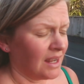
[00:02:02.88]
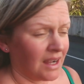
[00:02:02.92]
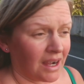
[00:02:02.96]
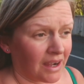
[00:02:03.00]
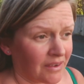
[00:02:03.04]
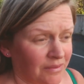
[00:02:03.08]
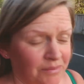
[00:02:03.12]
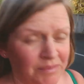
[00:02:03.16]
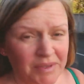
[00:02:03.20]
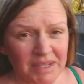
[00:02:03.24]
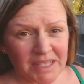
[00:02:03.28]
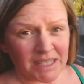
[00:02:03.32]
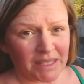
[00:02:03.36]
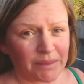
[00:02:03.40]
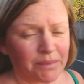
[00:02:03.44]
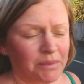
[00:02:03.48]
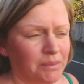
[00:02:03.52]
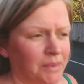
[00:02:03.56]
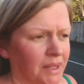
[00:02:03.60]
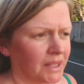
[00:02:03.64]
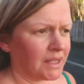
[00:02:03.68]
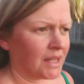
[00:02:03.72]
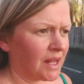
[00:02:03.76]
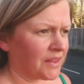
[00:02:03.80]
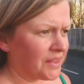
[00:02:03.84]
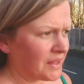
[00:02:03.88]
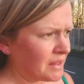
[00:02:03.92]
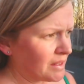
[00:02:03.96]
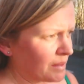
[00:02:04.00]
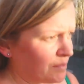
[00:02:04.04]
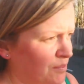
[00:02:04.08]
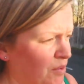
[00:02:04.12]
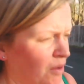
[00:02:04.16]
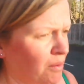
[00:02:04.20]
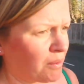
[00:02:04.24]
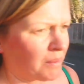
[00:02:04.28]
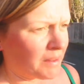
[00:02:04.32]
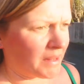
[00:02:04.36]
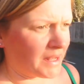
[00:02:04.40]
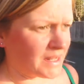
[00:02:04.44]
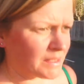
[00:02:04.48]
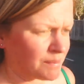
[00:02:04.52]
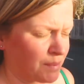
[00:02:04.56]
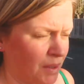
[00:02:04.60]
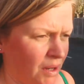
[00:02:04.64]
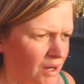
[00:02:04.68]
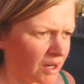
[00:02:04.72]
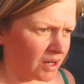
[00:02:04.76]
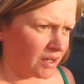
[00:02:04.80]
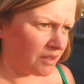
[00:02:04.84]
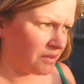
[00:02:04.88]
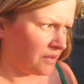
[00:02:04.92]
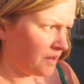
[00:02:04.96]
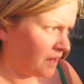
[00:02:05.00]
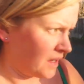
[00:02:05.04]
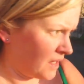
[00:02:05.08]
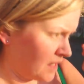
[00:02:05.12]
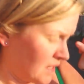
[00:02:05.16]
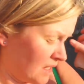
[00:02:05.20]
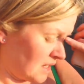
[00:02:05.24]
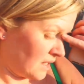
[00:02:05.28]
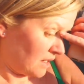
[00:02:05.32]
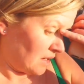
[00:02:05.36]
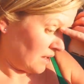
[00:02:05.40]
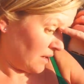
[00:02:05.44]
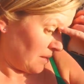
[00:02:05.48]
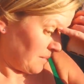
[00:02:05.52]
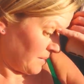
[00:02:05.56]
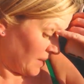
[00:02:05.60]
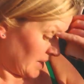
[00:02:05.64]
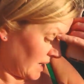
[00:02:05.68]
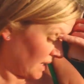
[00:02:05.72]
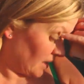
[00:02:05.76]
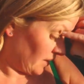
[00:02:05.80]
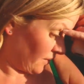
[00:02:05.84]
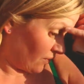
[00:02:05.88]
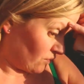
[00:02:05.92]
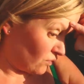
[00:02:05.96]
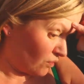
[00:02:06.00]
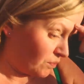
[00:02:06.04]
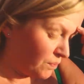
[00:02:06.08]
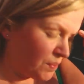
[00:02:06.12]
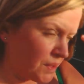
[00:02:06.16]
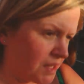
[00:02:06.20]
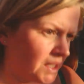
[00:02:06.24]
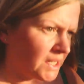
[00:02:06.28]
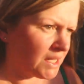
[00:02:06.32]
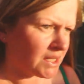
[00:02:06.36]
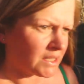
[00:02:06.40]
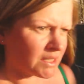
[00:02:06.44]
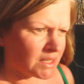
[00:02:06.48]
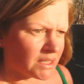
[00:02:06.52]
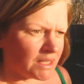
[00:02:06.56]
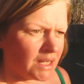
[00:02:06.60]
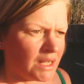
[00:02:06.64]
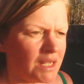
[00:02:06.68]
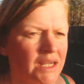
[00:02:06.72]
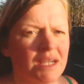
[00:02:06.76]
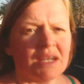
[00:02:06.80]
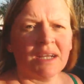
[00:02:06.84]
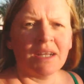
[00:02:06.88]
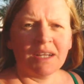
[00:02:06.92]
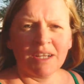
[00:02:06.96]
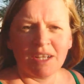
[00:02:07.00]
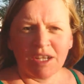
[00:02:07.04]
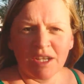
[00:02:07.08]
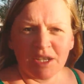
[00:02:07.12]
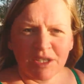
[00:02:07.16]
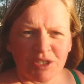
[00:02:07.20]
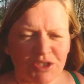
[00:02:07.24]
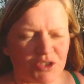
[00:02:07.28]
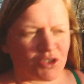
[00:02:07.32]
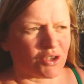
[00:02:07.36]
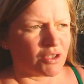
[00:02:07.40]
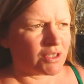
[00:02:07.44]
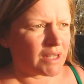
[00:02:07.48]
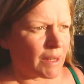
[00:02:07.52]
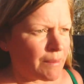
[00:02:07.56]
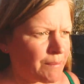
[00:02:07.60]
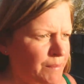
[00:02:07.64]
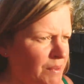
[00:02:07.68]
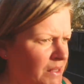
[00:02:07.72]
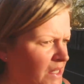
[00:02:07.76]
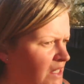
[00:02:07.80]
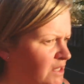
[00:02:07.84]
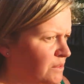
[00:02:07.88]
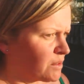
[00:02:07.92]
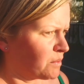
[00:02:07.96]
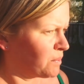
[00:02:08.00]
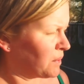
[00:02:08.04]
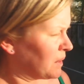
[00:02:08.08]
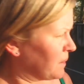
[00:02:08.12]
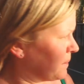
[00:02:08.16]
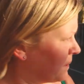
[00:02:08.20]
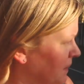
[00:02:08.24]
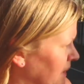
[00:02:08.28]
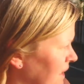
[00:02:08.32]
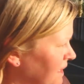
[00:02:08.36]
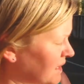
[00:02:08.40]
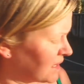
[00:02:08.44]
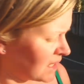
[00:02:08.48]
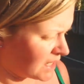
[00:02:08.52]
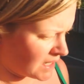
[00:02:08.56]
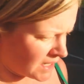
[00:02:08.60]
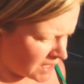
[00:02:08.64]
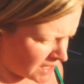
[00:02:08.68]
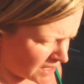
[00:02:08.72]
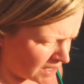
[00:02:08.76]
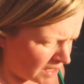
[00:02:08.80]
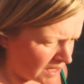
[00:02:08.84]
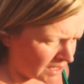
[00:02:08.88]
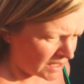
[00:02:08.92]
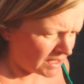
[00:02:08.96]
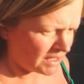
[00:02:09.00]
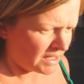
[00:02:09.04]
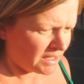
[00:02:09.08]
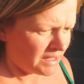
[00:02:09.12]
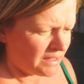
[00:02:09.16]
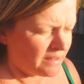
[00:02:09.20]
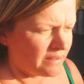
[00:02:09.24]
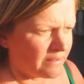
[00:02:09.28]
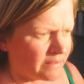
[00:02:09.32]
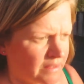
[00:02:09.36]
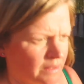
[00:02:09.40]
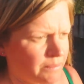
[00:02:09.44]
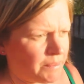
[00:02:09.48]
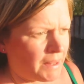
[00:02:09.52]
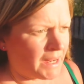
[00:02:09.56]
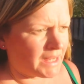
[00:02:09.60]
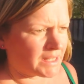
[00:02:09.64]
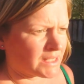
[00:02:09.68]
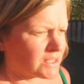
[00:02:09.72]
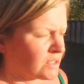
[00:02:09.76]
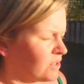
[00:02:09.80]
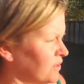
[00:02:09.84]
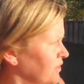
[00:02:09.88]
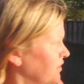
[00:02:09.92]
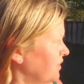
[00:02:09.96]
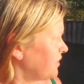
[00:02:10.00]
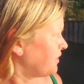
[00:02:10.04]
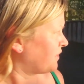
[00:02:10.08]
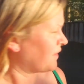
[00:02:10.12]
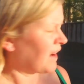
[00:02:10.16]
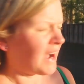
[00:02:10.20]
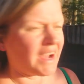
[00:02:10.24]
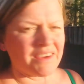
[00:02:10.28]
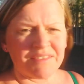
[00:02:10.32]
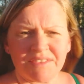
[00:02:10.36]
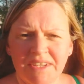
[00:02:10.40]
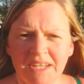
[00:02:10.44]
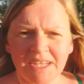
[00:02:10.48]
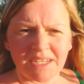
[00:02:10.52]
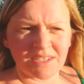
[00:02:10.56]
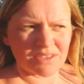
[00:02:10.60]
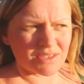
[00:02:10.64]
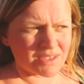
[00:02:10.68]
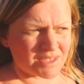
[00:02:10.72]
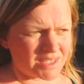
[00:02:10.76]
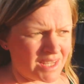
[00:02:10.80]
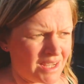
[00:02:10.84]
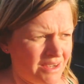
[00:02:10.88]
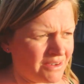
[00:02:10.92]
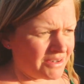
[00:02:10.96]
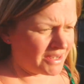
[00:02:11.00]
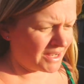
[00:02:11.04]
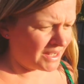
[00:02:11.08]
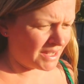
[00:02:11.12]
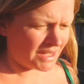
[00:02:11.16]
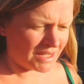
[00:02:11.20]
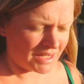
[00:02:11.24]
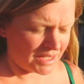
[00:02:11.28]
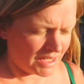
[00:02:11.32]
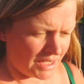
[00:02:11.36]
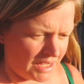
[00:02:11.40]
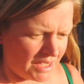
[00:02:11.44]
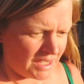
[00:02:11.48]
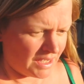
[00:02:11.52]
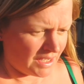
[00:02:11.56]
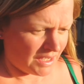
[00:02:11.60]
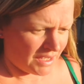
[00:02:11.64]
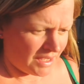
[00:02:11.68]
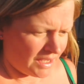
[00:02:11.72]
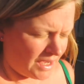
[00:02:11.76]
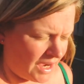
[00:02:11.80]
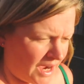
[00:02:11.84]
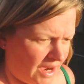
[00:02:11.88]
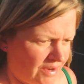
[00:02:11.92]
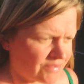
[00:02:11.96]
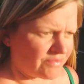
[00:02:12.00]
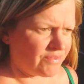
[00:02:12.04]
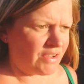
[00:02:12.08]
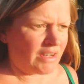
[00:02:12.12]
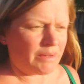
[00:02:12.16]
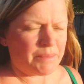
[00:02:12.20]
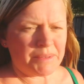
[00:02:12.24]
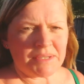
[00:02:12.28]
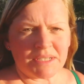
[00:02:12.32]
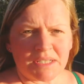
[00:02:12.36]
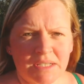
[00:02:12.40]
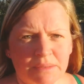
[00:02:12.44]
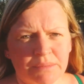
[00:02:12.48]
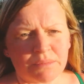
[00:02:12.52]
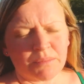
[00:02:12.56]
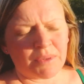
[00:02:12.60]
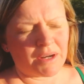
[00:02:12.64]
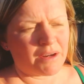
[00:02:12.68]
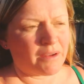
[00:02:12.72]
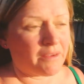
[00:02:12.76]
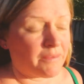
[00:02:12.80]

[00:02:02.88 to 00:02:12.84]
I haven't been sleeping well. I think that probably that's part of the kind of grumpiness and short-temperedness with people is for the past sort of five days or so. I haven't really been sleeping well.